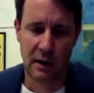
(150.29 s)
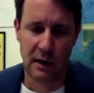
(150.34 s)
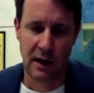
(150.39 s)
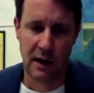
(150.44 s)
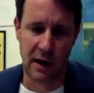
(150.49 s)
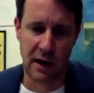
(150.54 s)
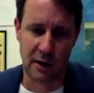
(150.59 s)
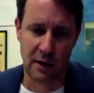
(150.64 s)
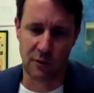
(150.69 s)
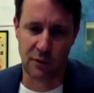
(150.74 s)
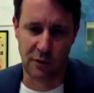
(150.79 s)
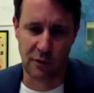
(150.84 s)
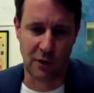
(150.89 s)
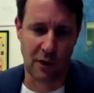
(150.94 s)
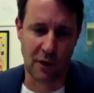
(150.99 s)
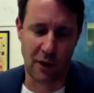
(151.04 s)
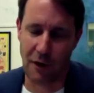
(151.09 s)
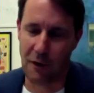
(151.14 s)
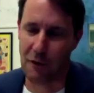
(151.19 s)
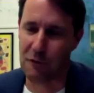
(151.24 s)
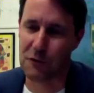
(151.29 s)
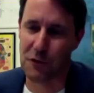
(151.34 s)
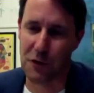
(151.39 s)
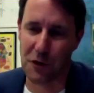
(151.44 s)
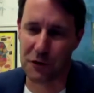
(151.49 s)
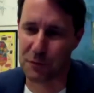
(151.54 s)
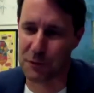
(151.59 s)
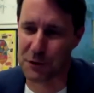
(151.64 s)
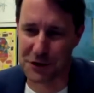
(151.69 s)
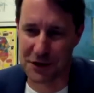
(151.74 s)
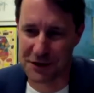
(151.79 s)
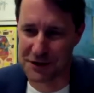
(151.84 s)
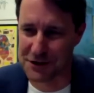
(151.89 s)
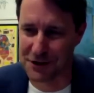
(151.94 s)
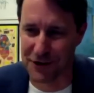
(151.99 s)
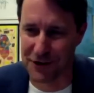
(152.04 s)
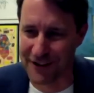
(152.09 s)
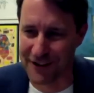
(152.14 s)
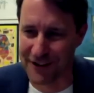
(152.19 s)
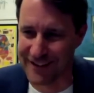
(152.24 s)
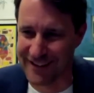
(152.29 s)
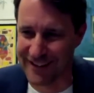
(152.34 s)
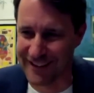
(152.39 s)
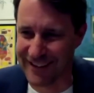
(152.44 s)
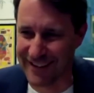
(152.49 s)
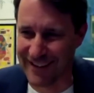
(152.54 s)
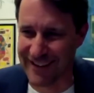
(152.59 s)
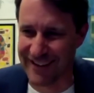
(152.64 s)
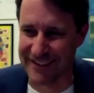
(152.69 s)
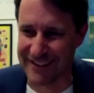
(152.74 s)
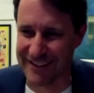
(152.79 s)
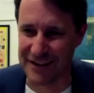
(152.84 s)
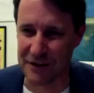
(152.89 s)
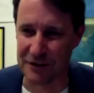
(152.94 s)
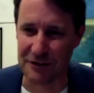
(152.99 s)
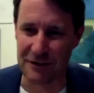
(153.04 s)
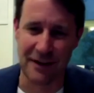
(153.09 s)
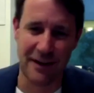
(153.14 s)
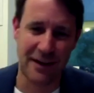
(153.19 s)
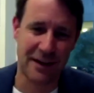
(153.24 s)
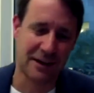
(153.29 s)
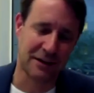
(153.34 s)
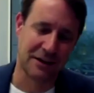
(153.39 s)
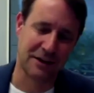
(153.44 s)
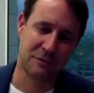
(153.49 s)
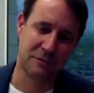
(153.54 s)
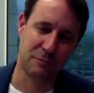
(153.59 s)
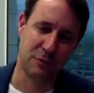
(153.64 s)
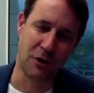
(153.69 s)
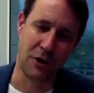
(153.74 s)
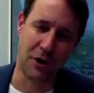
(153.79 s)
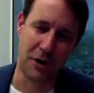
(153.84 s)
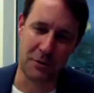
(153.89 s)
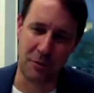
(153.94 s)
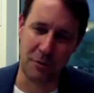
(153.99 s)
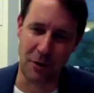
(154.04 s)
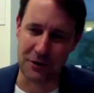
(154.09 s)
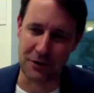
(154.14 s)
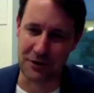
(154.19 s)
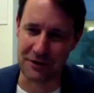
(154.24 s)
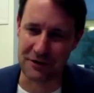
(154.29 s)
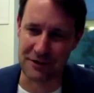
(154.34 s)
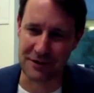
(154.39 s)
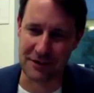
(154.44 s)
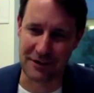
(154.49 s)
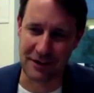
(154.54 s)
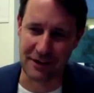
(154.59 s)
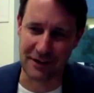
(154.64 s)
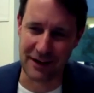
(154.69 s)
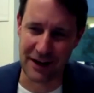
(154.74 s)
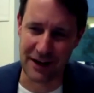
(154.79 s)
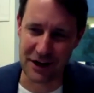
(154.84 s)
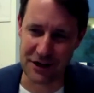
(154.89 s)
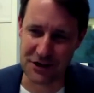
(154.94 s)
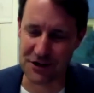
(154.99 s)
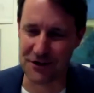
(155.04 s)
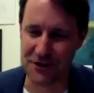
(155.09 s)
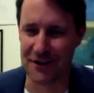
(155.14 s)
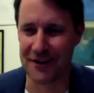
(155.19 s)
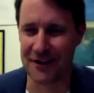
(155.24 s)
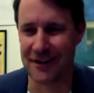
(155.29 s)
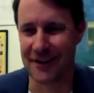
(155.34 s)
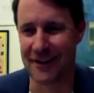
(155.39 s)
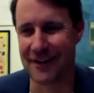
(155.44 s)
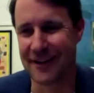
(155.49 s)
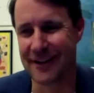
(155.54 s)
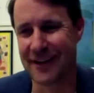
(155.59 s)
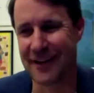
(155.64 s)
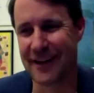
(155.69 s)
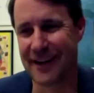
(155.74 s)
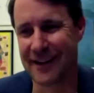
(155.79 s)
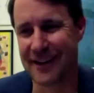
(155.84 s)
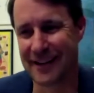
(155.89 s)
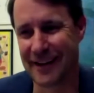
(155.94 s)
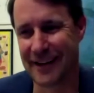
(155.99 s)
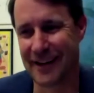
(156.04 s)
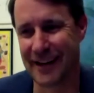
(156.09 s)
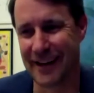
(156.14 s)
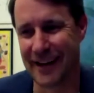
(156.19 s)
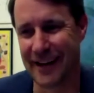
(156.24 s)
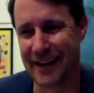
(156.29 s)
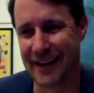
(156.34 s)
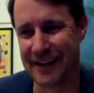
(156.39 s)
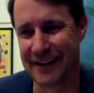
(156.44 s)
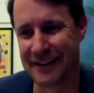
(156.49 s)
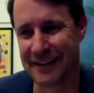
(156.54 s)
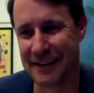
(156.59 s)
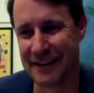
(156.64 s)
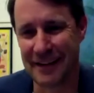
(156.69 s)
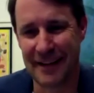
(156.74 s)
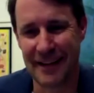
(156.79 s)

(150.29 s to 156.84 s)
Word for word: And uh, of course, we just saw it uh, since Paul wrote his dissertation on, on Qatar, and